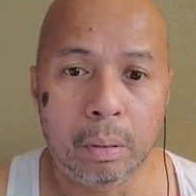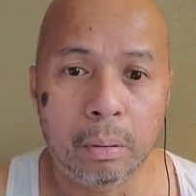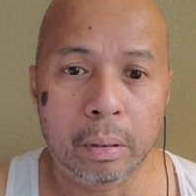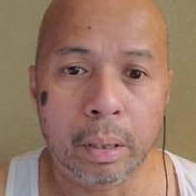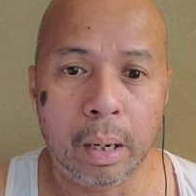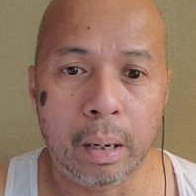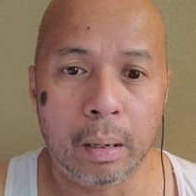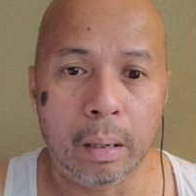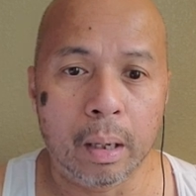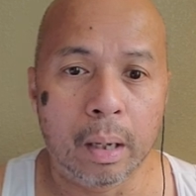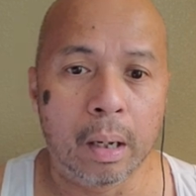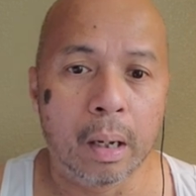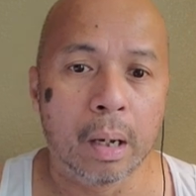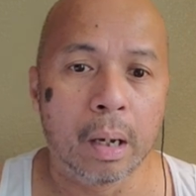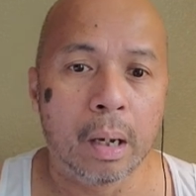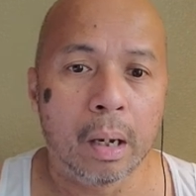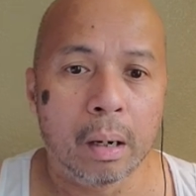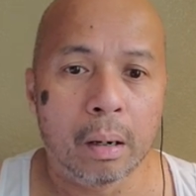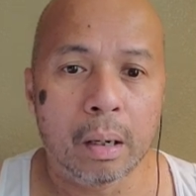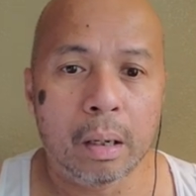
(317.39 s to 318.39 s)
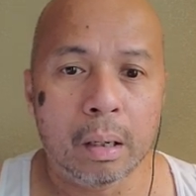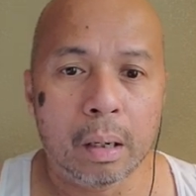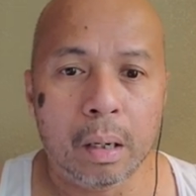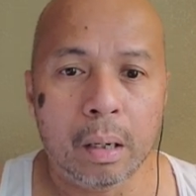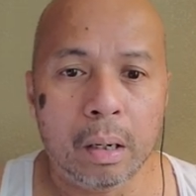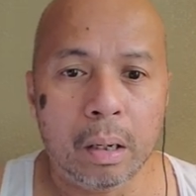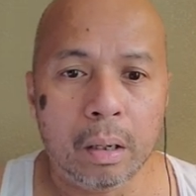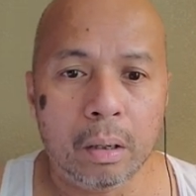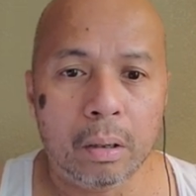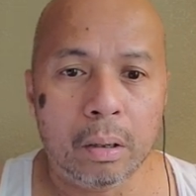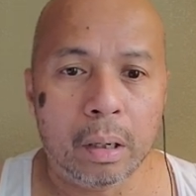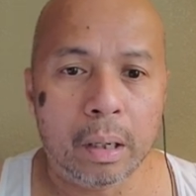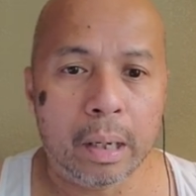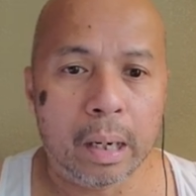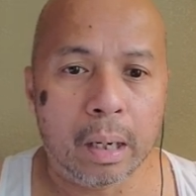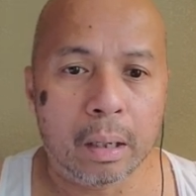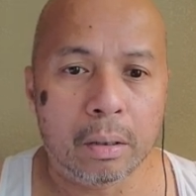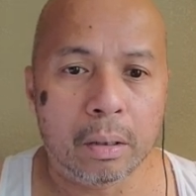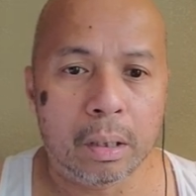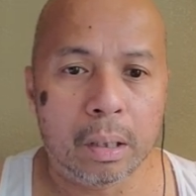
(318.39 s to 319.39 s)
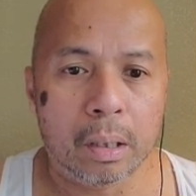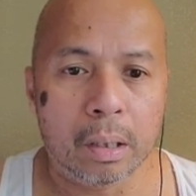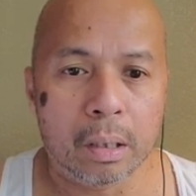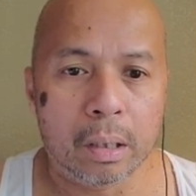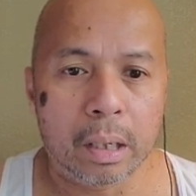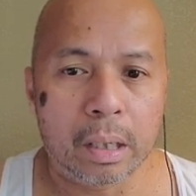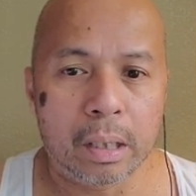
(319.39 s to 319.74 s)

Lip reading: Okay. Another analogy is an